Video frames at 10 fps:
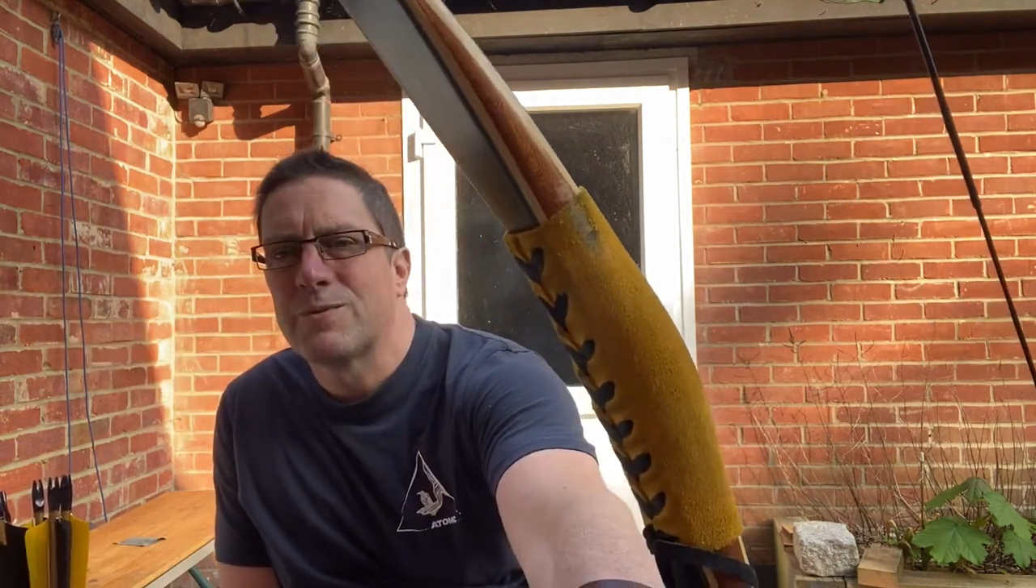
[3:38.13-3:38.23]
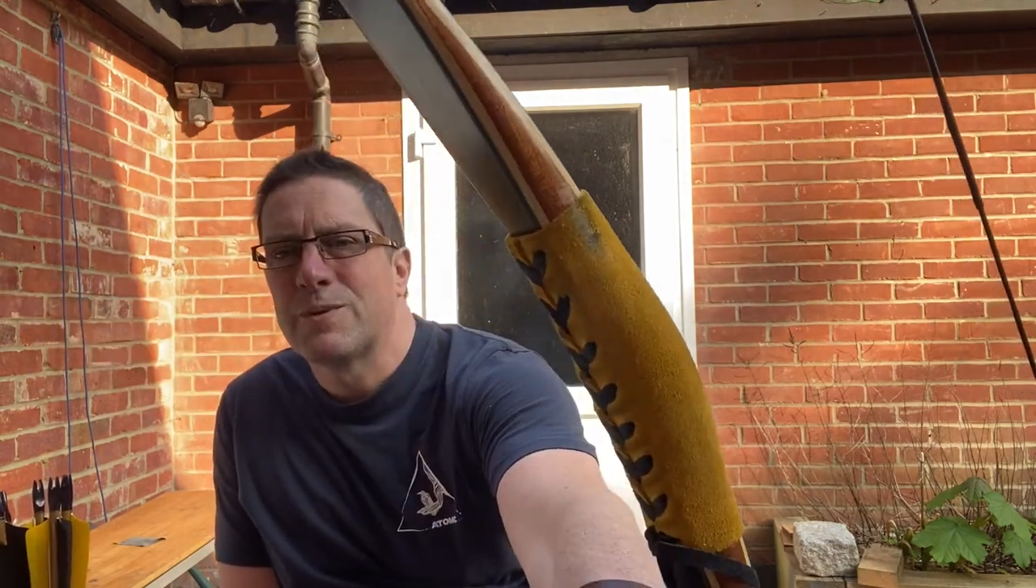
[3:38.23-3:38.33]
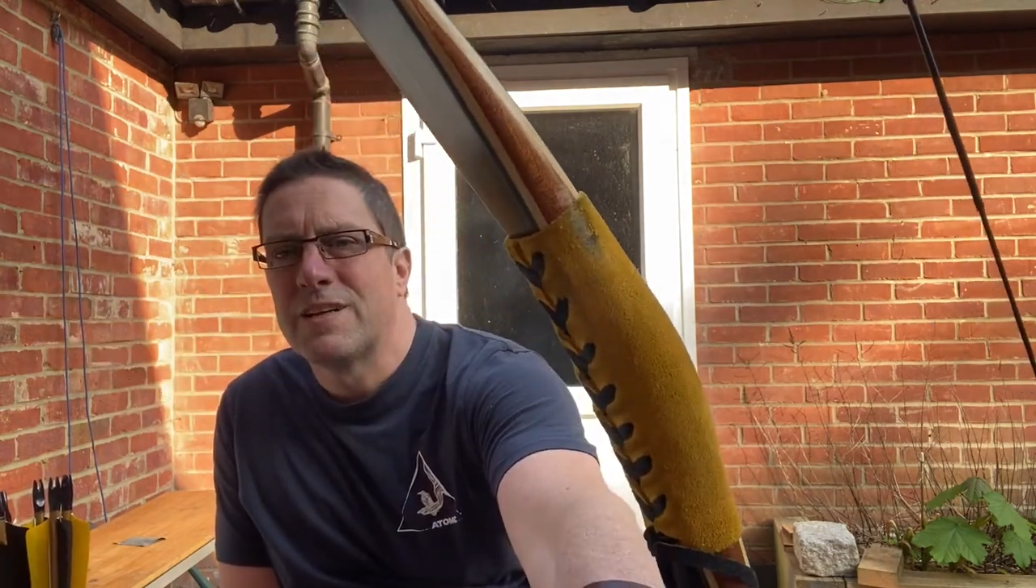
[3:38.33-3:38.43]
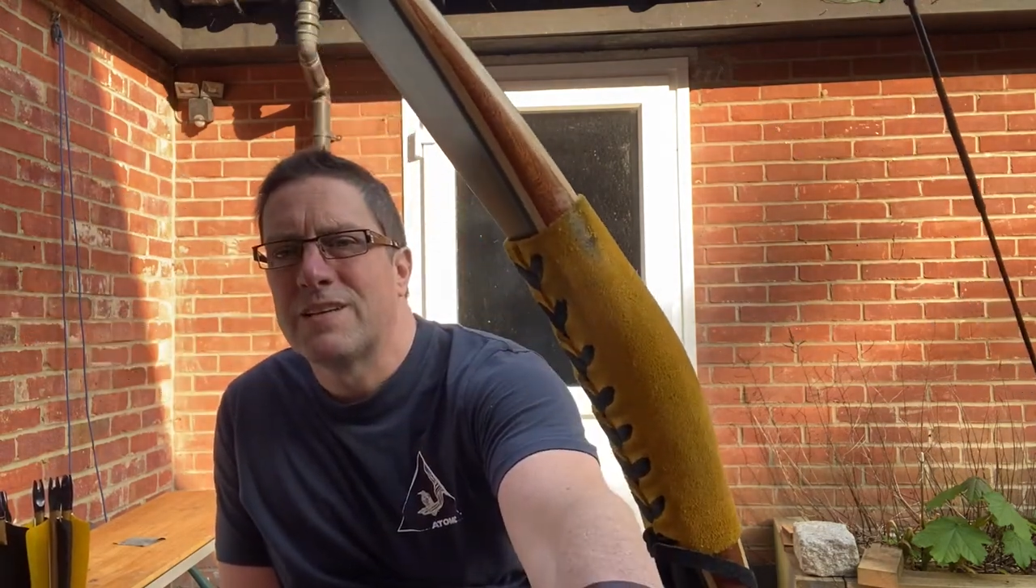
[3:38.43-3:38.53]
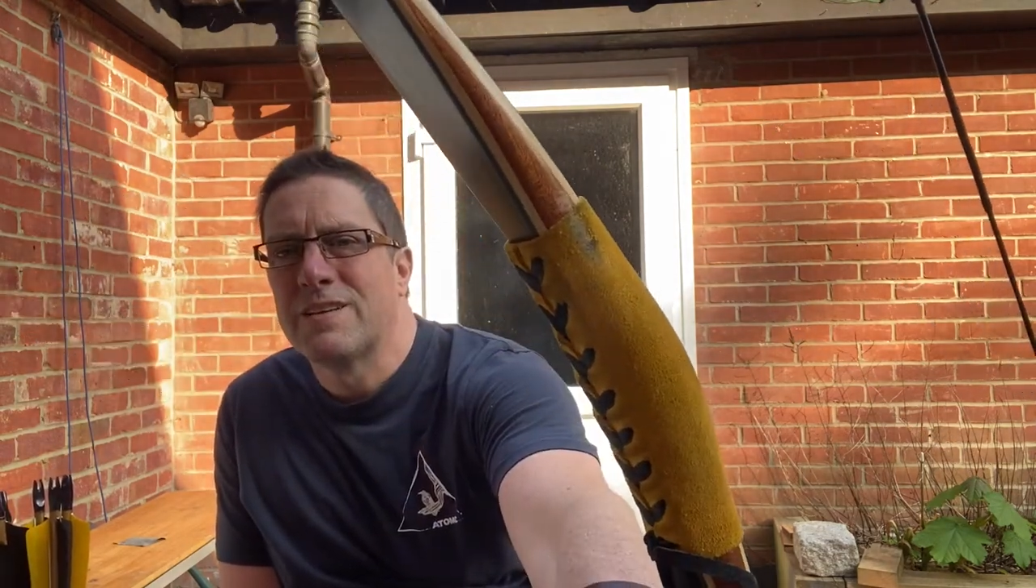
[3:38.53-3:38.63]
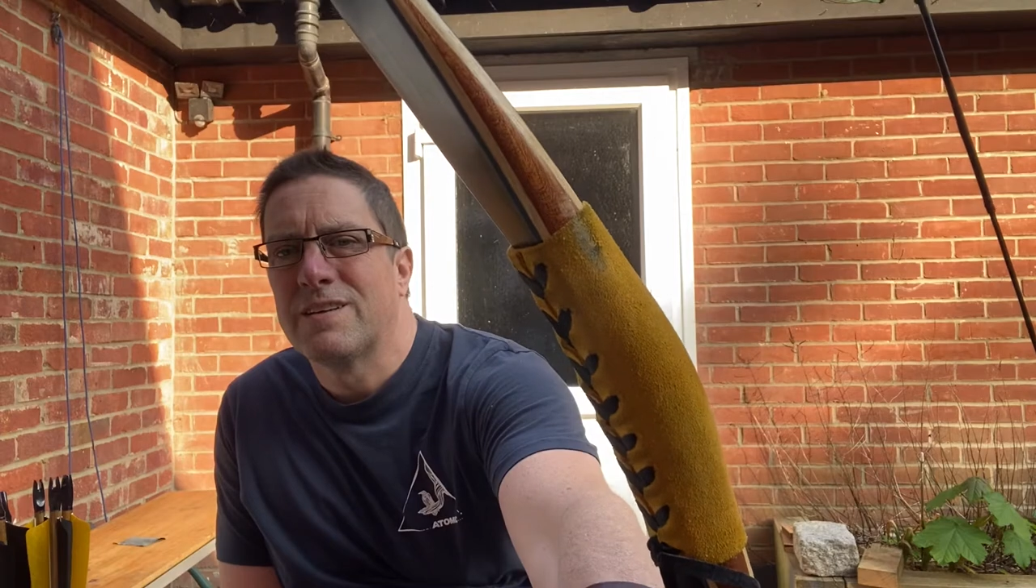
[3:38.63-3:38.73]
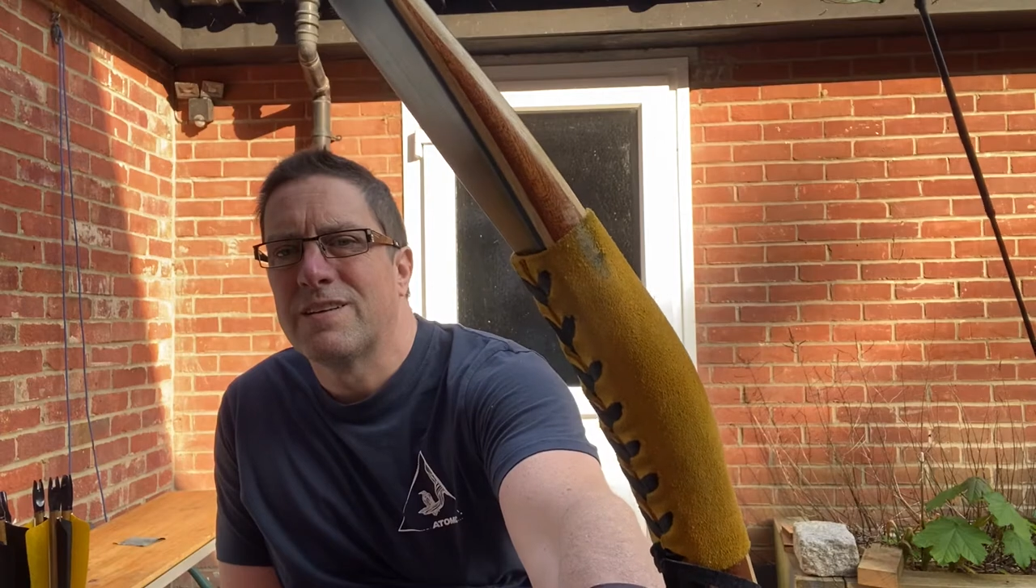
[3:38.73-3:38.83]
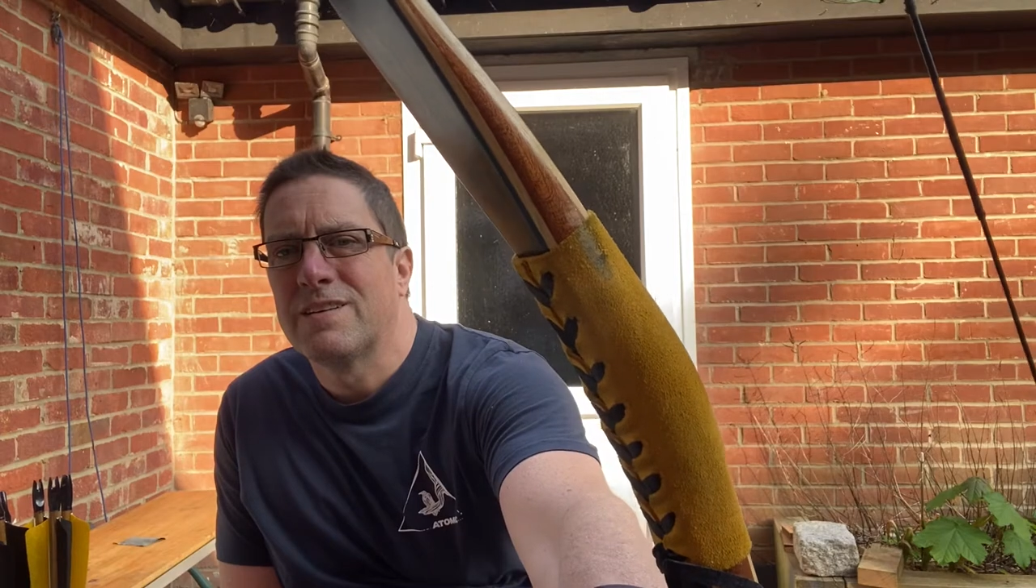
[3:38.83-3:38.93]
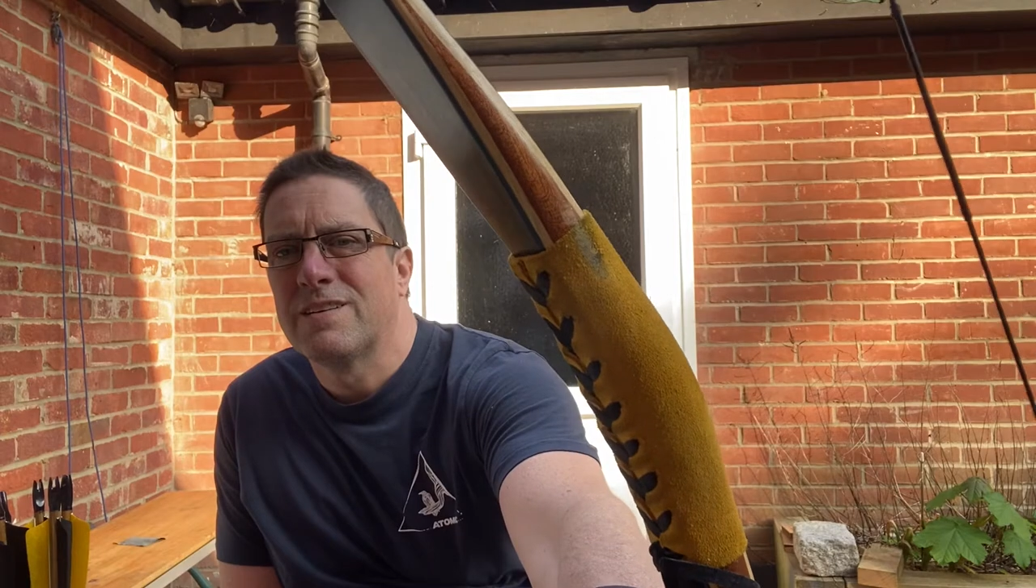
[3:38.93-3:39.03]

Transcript: where the,